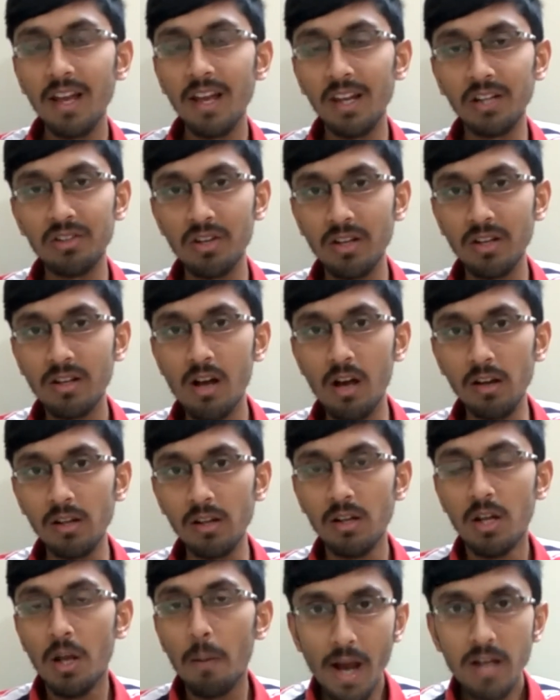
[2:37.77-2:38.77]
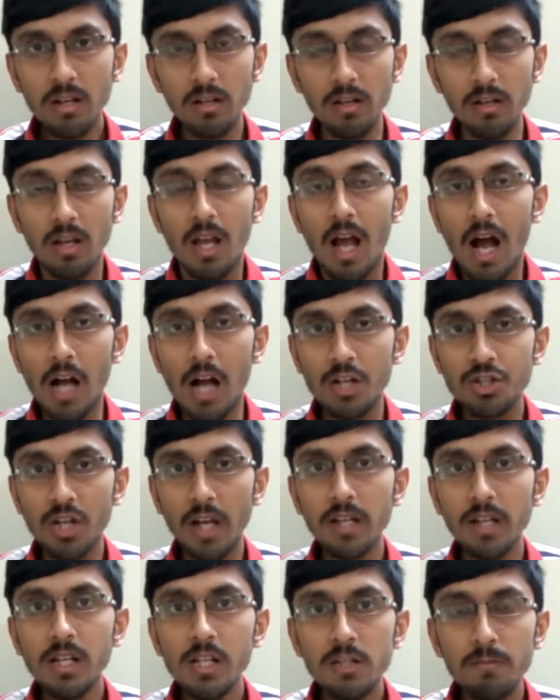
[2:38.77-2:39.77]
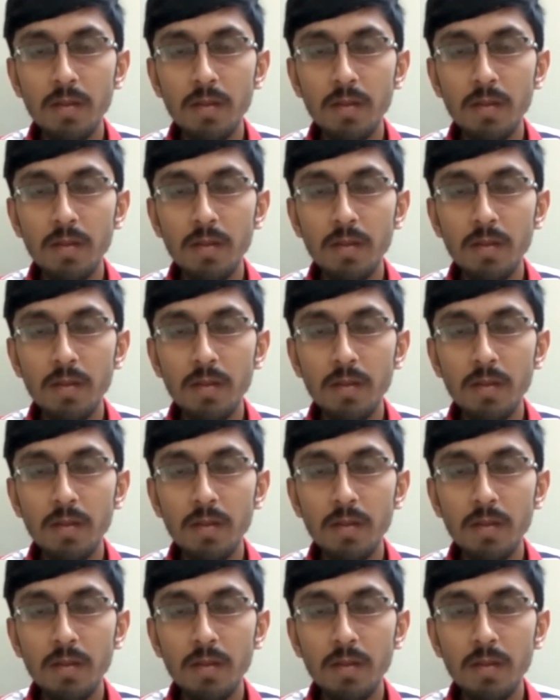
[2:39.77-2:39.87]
electric car. Byton, a Chinese